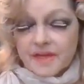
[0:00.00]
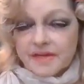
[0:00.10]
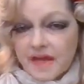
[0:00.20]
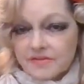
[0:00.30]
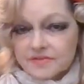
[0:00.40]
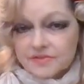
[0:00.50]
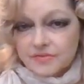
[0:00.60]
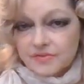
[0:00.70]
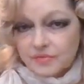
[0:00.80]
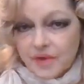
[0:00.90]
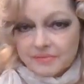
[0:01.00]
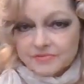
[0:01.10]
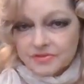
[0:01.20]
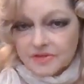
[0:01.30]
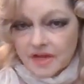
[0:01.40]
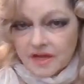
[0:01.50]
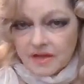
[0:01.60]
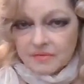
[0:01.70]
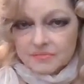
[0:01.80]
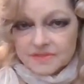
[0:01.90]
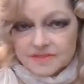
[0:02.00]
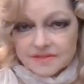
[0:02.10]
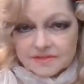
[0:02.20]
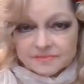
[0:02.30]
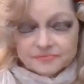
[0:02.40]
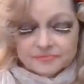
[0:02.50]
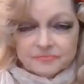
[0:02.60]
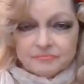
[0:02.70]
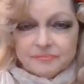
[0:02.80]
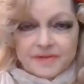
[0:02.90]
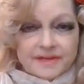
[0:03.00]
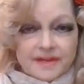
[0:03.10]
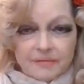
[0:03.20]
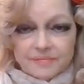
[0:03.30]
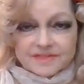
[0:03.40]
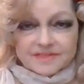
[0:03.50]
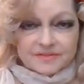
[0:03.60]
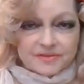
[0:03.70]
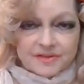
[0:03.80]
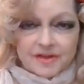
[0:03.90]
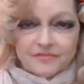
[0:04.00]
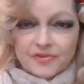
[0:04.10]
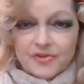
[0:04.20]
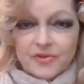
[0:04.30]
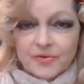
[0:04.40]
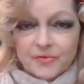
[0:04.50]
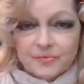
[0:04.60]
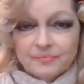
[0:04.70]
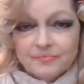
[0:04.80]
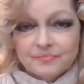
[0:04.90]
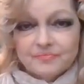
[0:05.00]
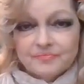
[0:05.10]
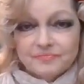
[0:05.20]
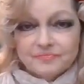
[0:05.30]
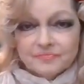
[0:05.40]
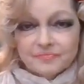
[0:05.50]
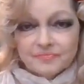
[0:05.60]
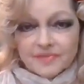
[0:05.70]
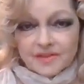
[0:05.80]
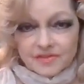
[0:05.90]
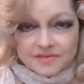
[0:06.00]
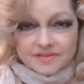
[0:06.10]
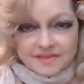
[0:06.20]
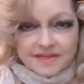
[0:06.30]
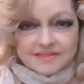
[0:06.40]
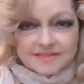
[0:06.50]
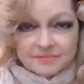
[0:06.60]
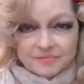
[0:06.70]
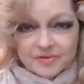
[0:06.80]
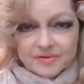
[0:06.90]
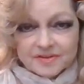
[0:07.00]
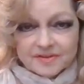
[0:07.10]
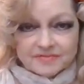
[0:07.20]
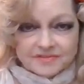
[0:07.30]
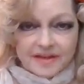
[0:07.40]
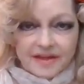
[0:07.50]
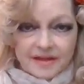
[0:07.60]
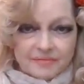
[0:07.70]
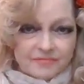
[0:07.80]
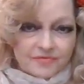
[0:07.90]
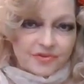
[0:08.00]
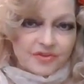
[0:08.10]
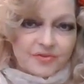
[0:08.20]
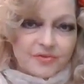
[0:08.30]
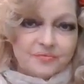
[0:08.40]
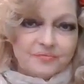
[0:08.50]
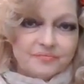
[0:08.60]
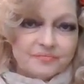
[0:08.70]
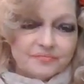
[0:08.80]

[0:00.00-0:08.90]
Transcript: And how soon the rapture comes may not be soon enough for you. There's a testing period of time for you.